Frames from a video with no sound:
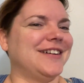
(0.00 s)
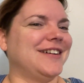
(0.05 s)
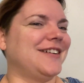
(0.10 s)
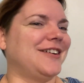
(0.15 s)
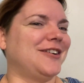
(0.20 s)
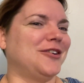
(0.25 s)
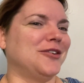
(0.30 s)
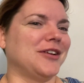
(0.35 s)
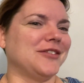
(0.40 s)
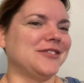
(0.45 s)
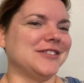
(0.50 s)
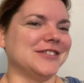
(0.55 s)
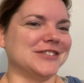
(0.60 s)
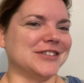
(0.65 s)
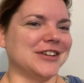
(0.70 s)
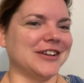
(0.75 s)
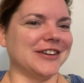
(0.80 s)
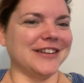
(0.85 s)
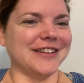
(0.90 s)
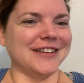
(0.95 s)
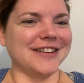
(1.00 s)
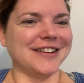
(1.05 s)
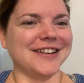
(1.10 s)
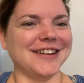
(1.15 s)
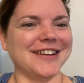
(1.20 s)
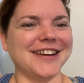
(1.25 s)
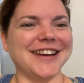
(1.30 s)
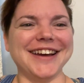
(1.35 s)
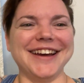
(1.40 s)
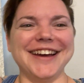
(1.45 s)
Oh, that feels good.
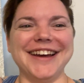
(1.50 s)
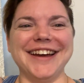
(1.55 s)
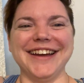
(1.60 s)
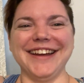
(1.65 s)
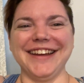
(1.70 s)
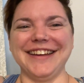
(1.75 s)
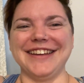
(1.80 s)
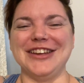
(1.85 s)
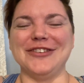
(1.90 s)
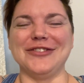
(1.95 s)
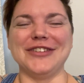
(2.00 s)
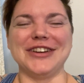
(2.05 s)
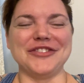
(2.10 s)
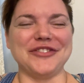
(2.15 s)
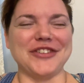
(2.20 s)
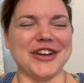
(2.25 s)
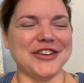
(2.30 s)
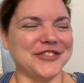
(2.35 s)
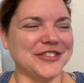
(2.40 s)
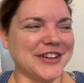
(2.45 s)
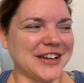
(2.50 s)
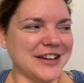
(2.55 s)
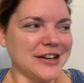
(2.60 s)
Even if I've